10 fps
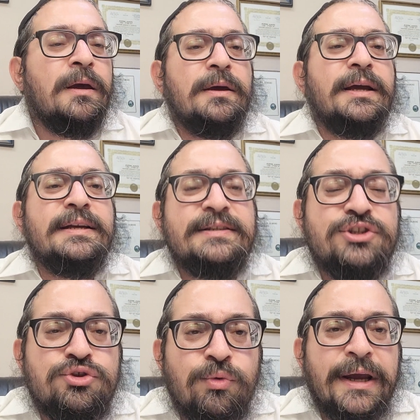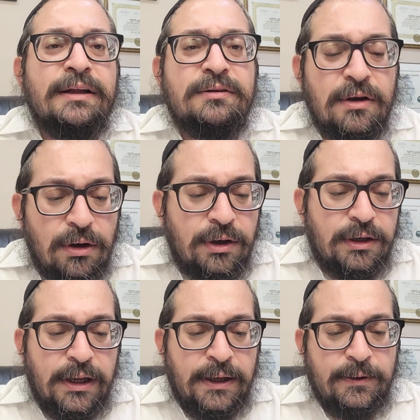is straight on
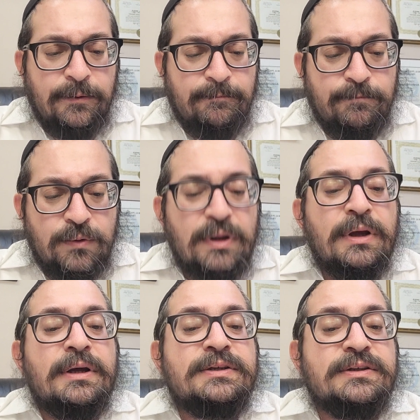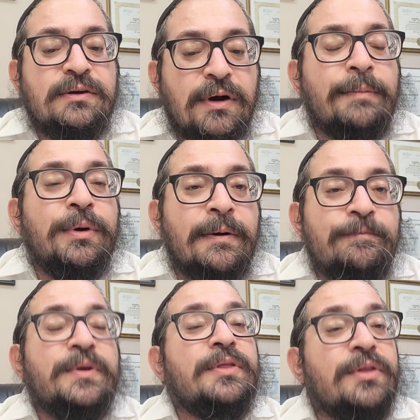an angle. Says the
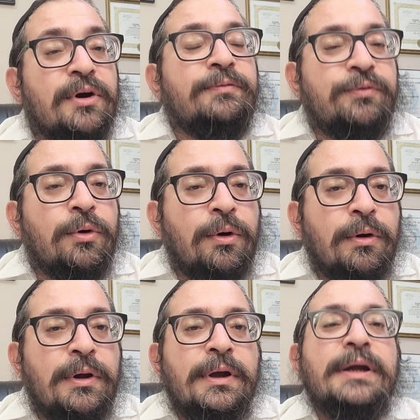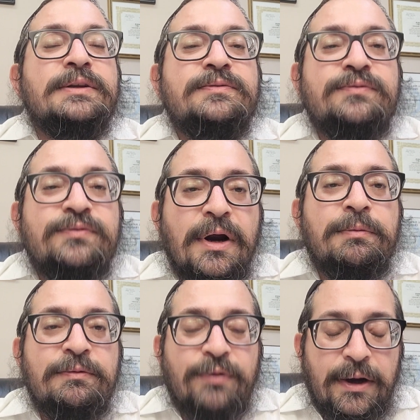Rebbe, therefore, it's
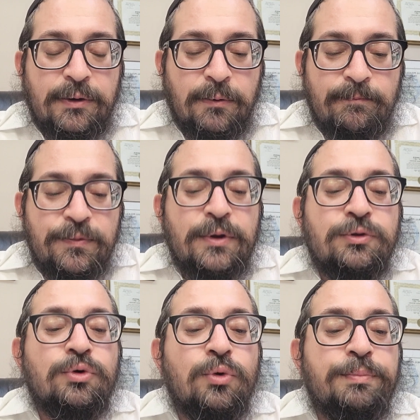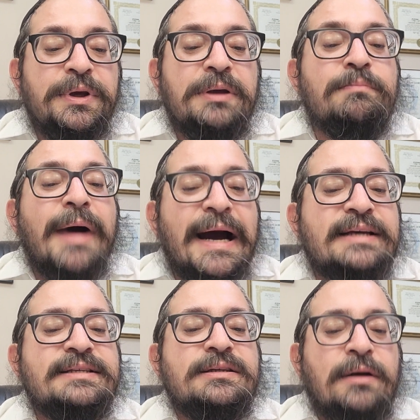very vital to be
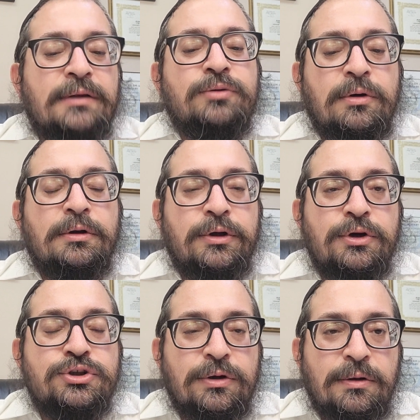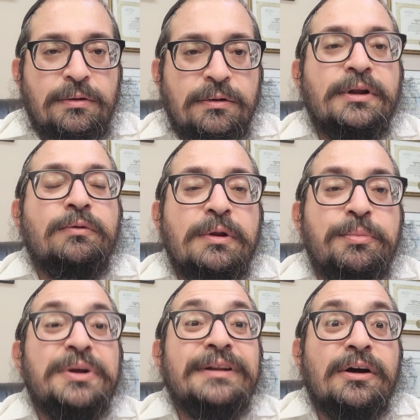machzir atorah liyoshna, literally
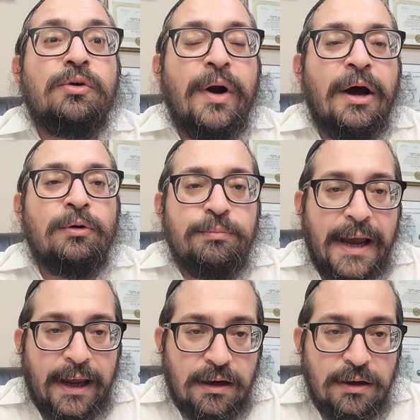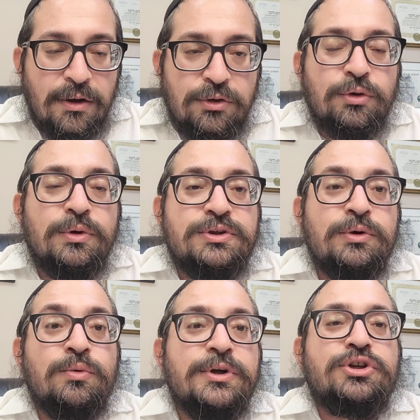bring the crown back to its
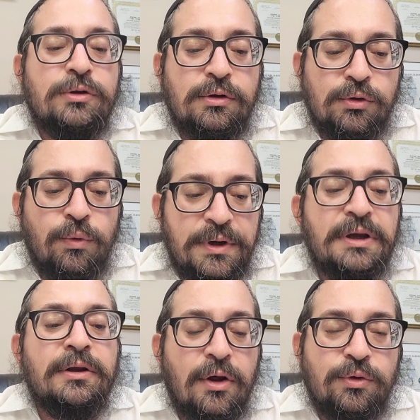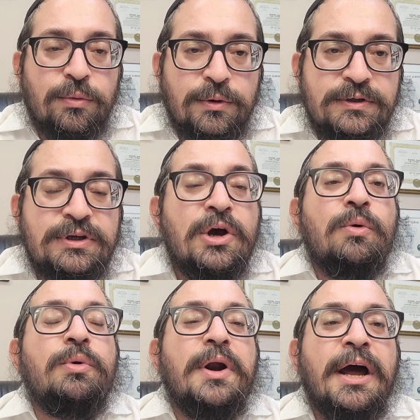original glory. In other words,
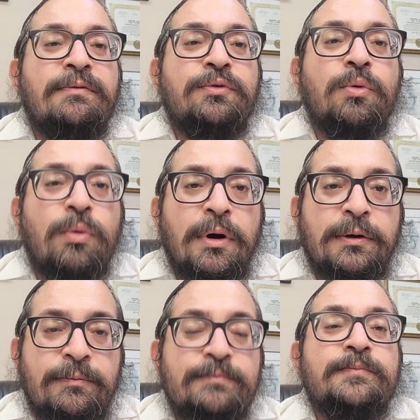wherever one